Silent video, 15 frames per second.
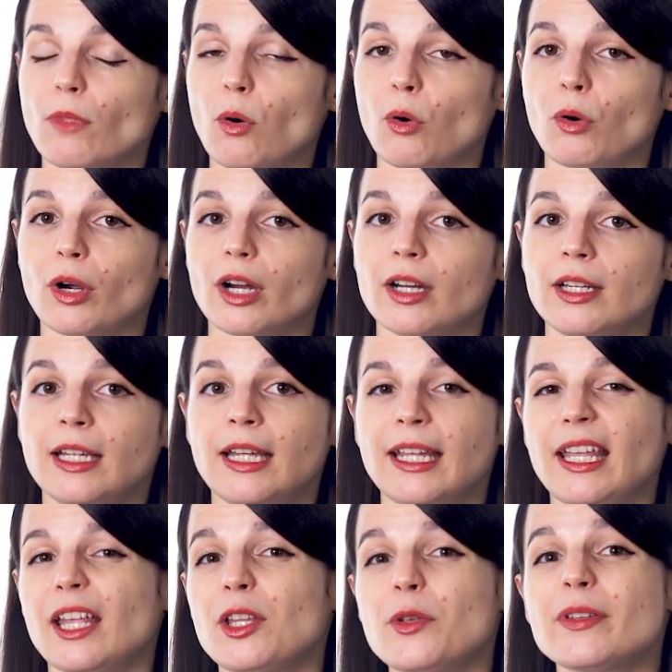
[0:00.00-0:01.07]
Or,
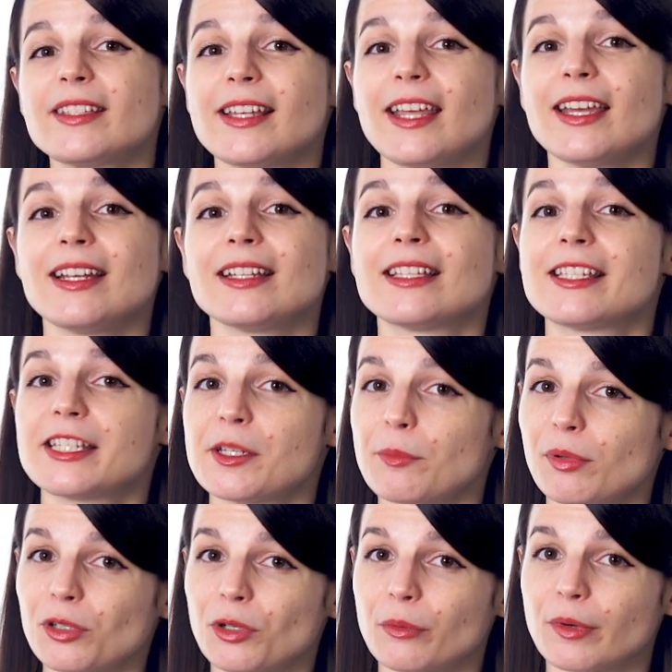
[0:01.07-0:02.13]
can you say it in
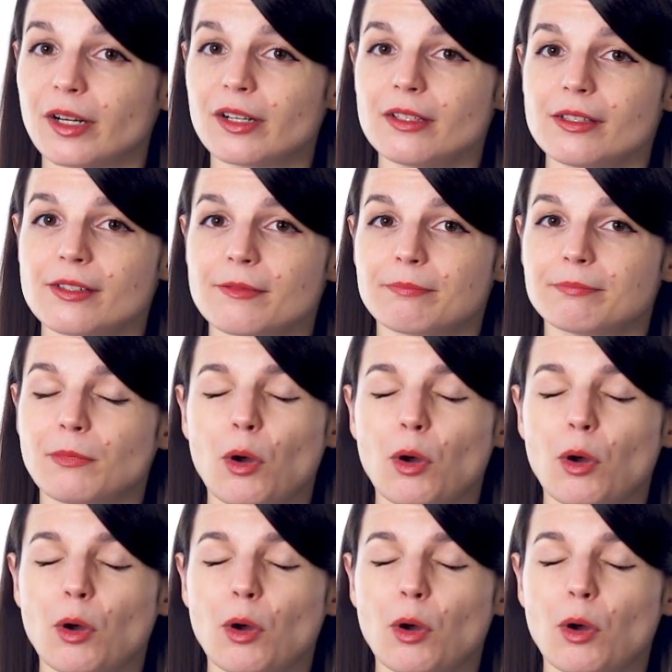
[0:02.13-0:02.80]
simpler words?